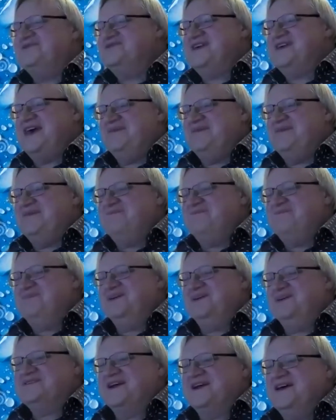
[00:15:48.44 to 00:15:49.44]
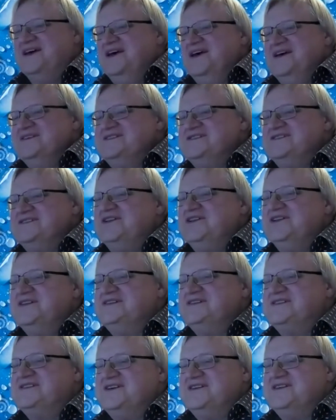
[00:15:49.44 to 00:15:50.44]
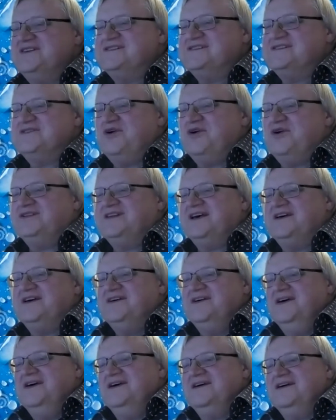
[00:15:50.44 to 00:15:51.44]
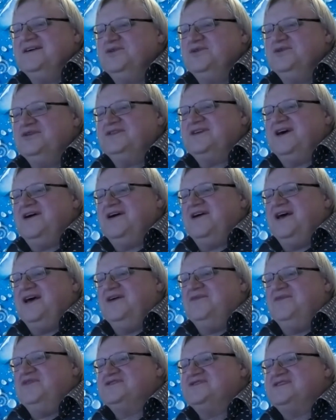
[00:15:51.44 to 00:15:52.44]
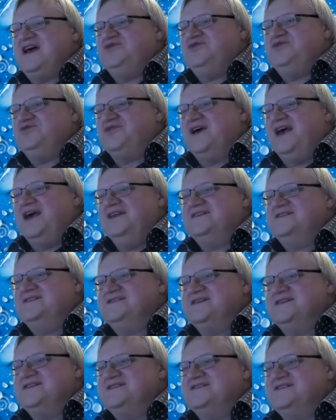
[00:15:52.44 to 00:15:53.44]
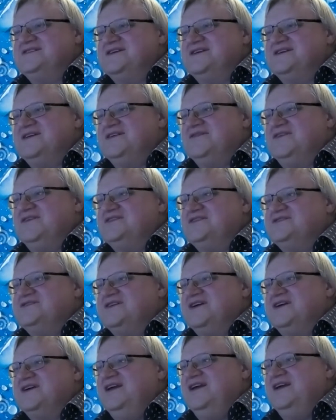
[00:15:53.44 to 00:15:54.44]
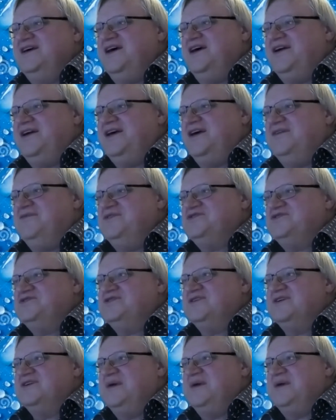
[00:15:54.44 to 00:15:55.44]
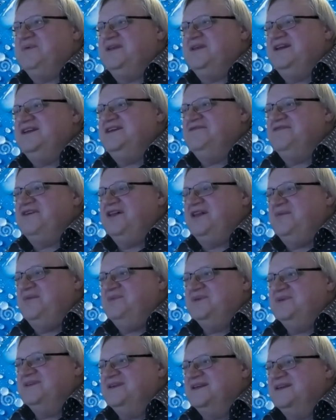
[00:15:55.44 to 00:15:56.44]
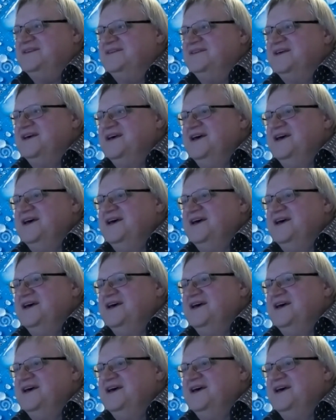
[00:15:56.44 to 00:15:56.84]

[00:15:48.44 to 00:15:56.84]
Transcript: say because there are still it's not the area which saturates. It's really area which rapidly developing. And